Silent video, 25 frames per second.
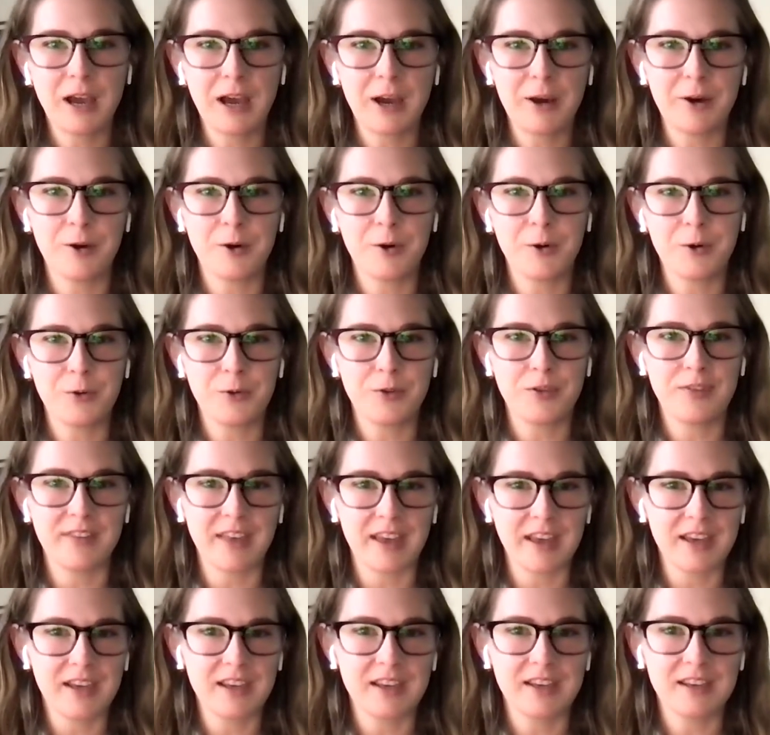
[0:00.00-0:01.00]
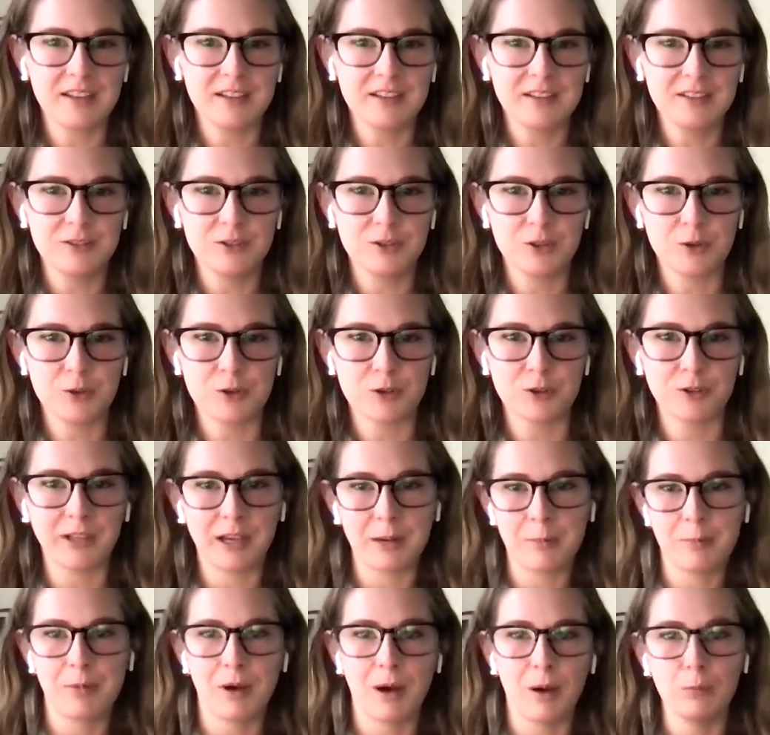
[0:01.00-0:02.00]
how they do their
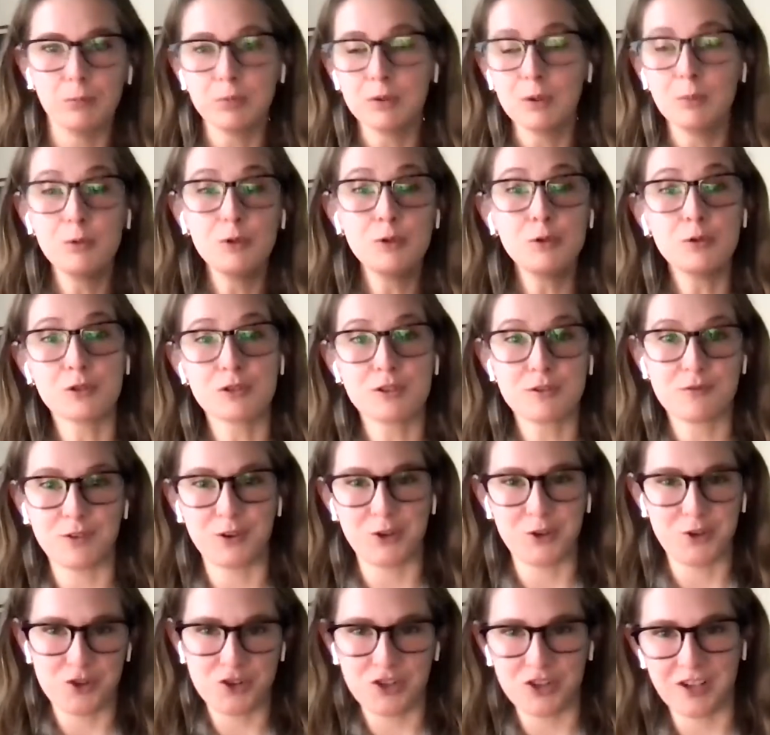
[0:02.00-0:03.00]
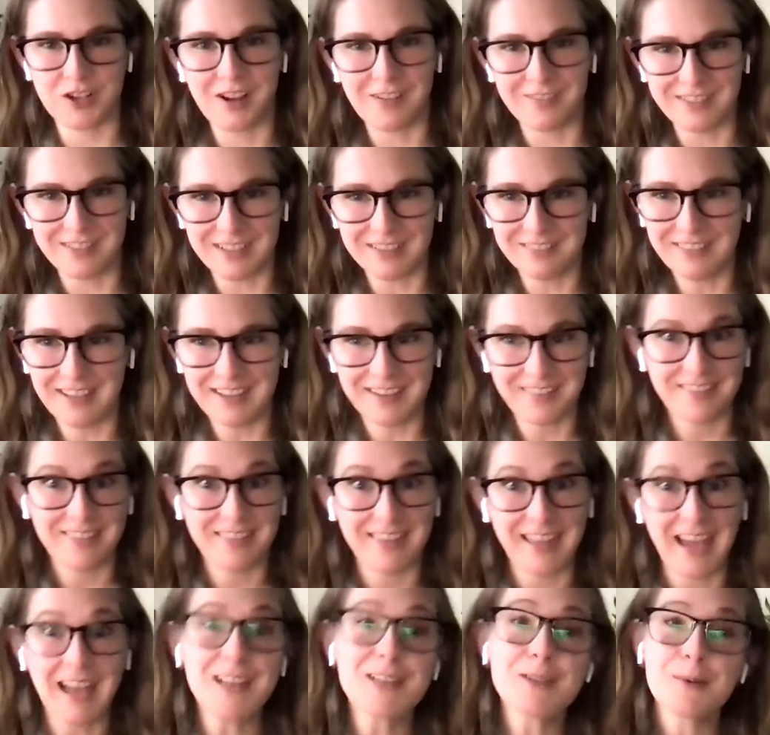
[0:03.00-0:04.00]
like pamplemousse version of it. Like
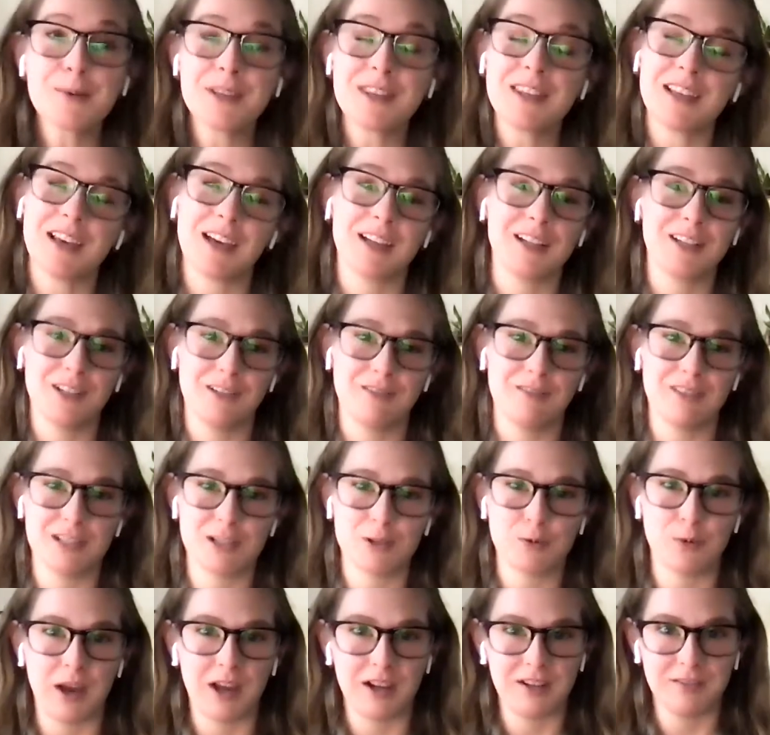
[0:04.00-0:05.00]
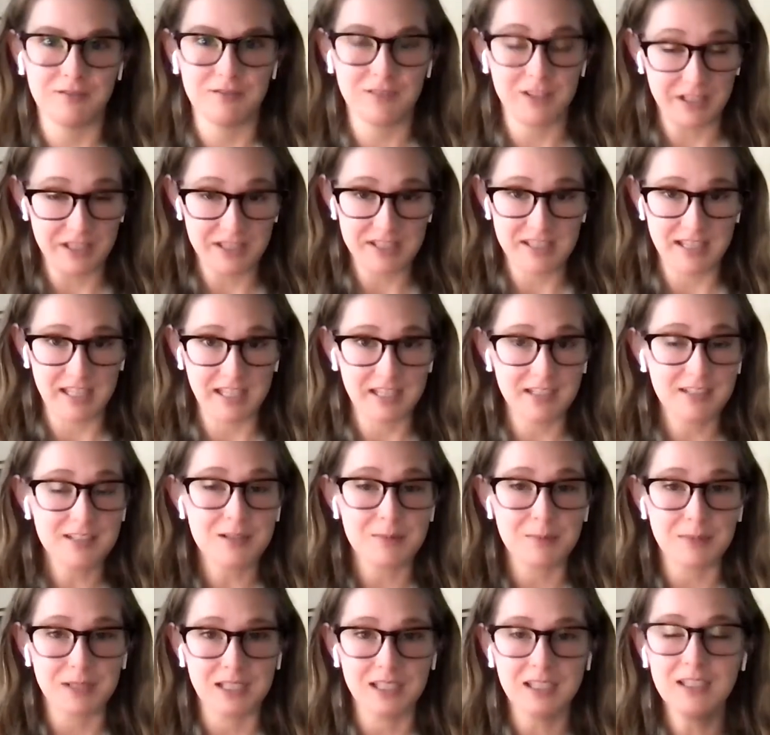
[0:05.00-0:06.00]
that's what the end of this wine feels like
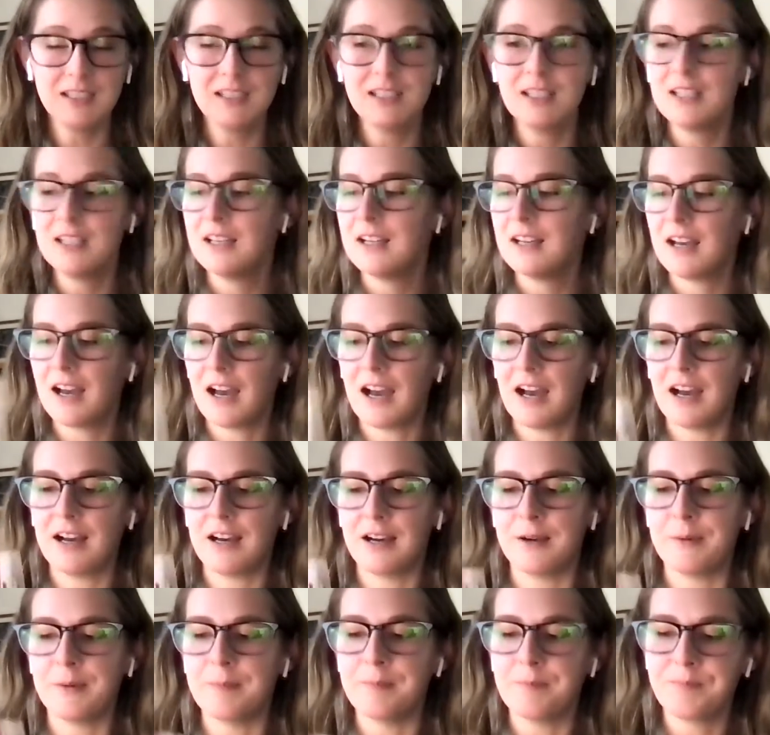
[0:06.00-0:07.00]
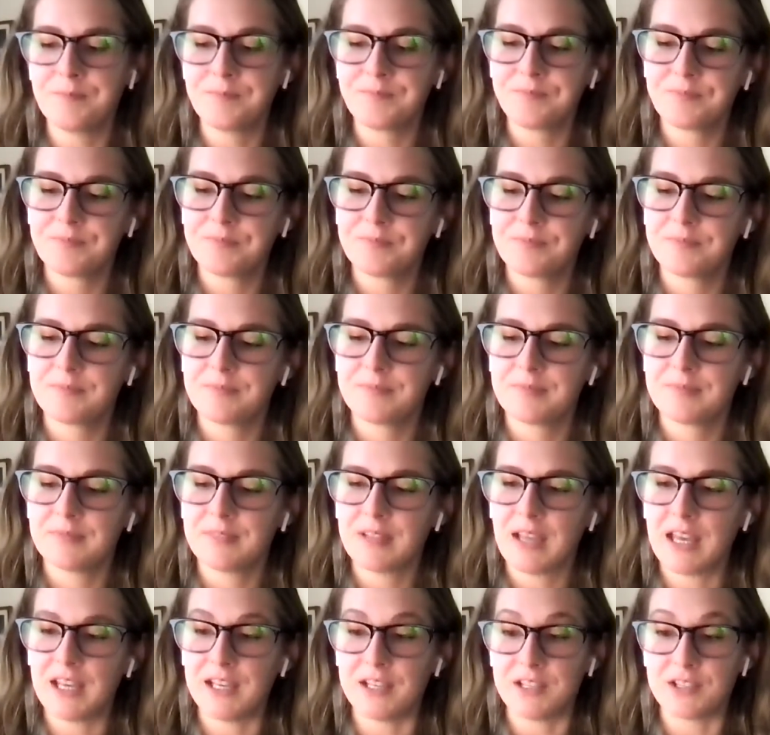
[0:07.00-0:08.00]
to me. And
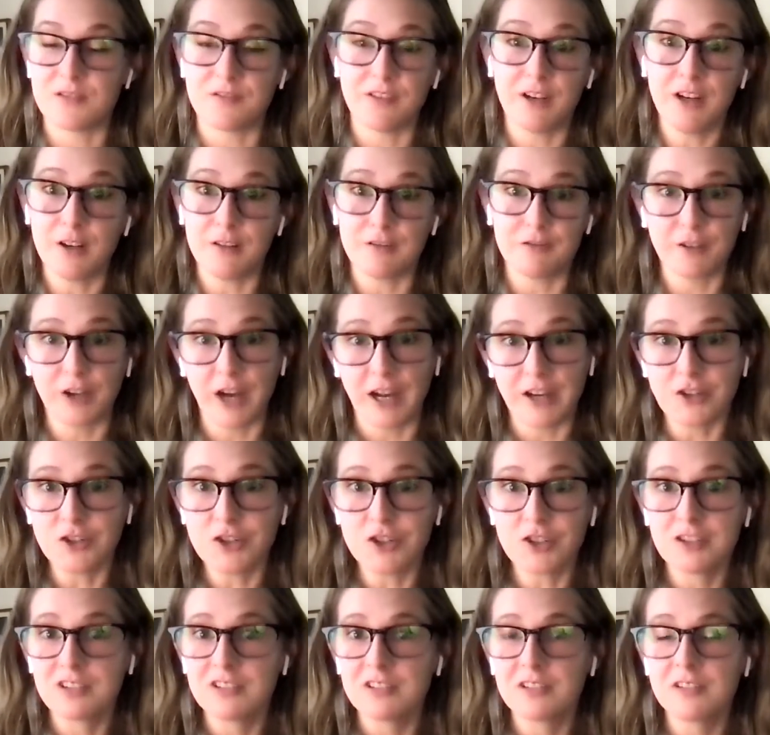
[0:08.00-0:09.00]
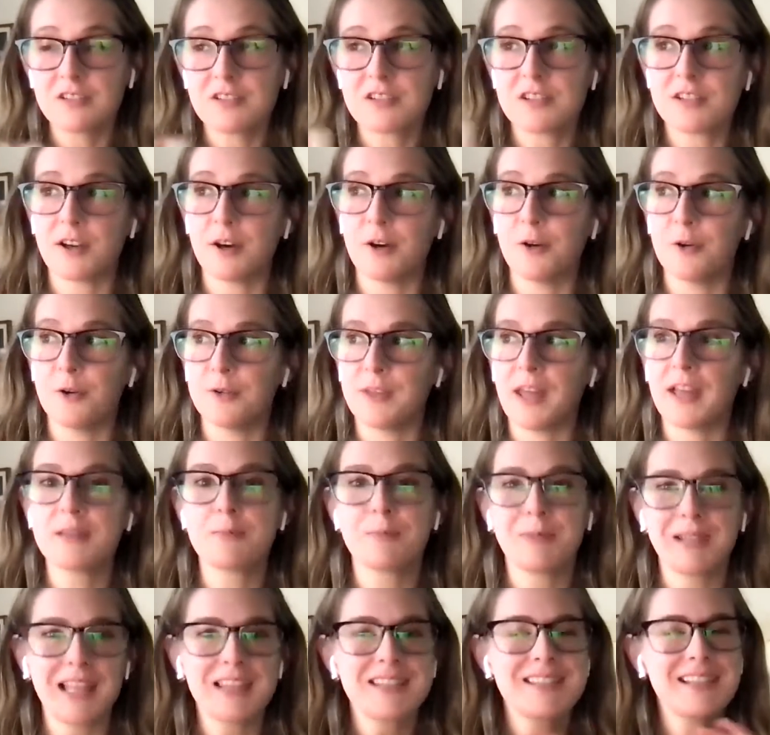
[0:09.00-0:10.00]
it's very fresh. So
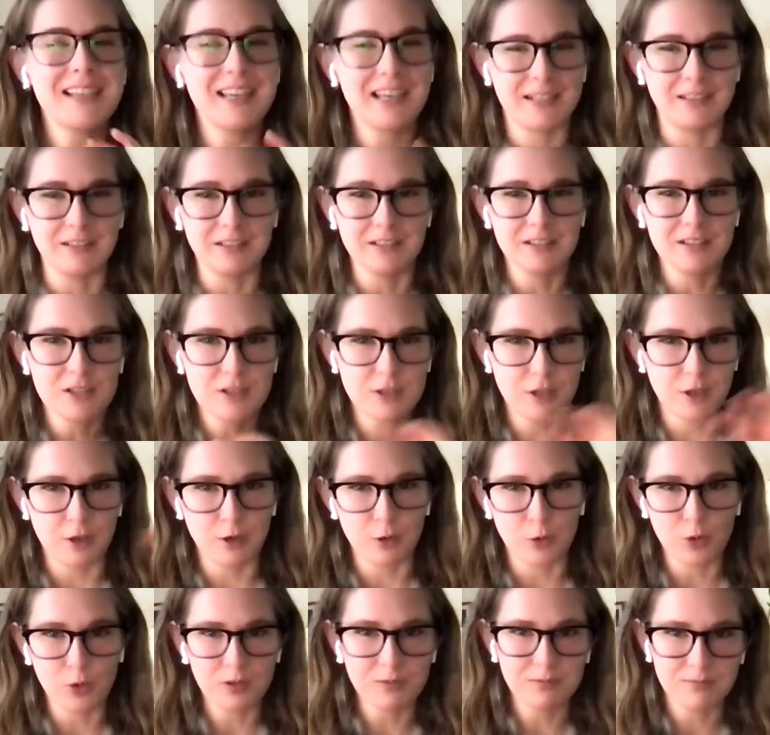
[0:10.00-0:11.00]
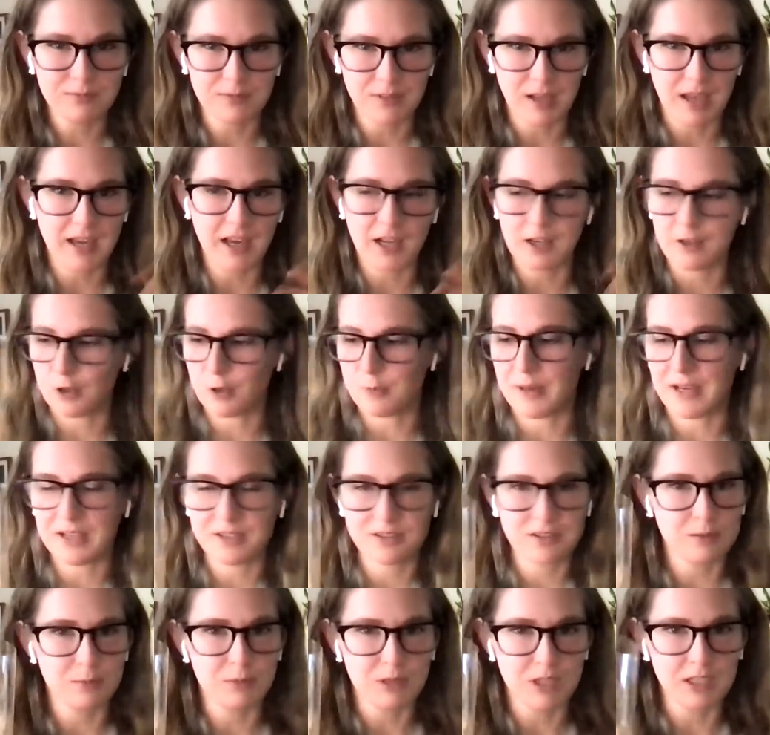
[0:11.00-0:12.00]
that's the end. So I got to go back
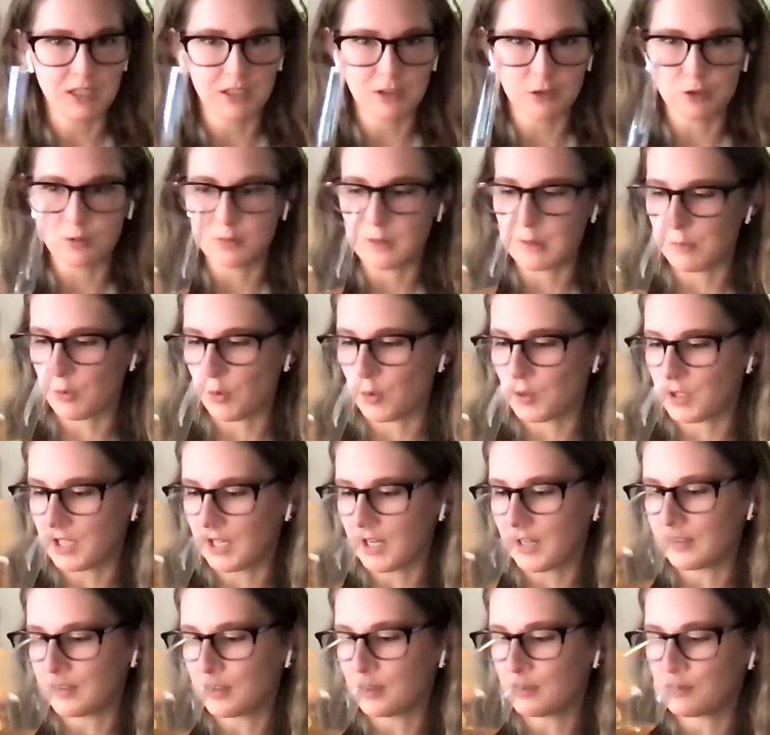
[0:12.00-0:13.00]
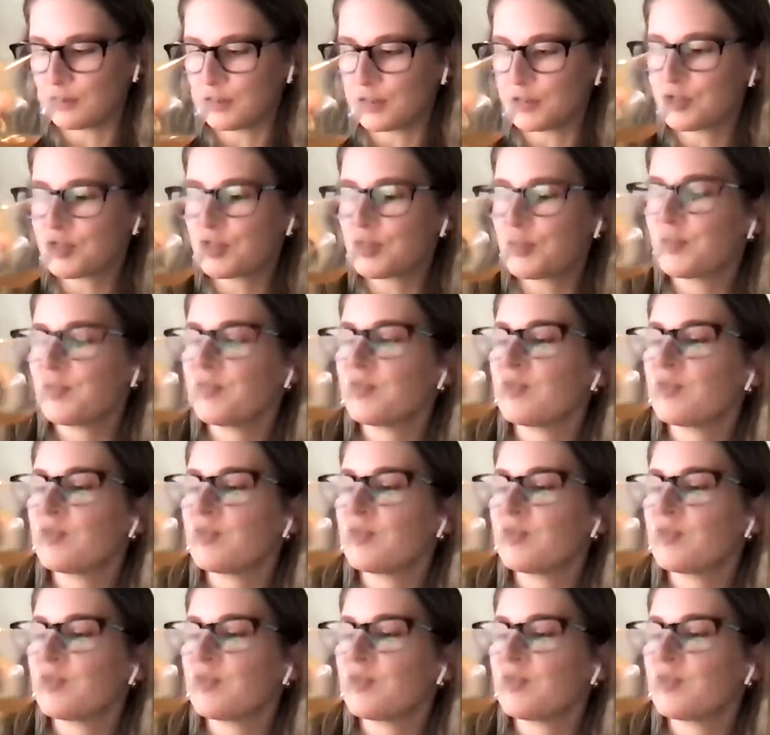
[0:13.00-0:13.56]
to the beginning to remember what I got there first.